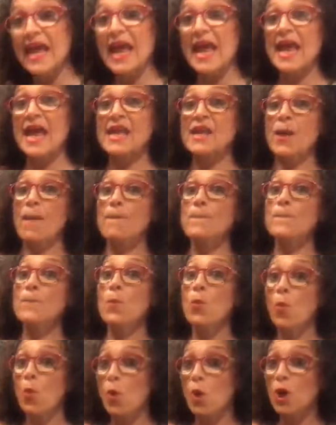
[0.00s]
and
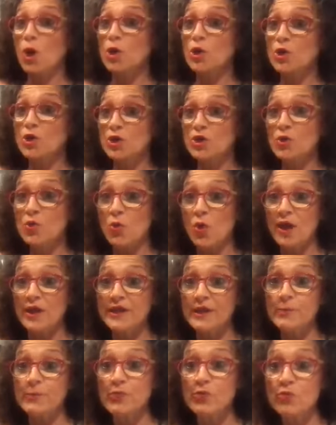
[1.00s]
more good
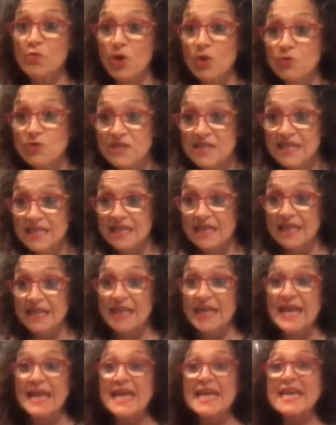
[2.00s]
quality
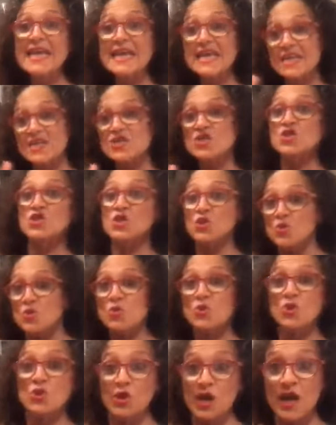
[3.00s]
protein into
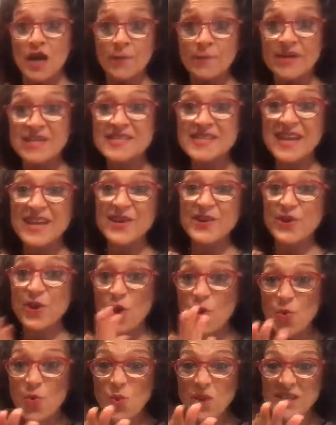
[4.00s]
your hummus, and
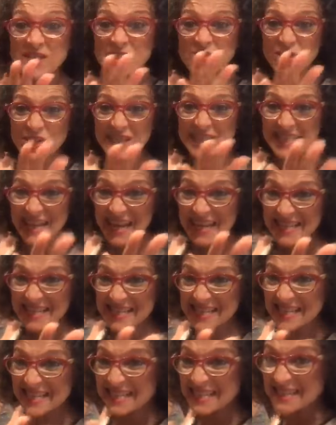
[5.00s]
no one's going to
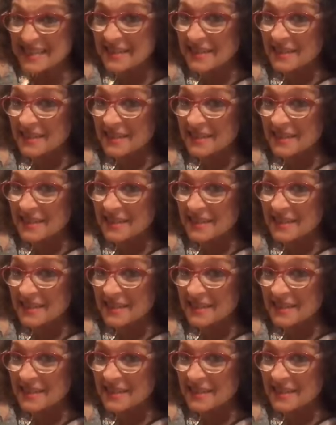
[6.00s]
taste it.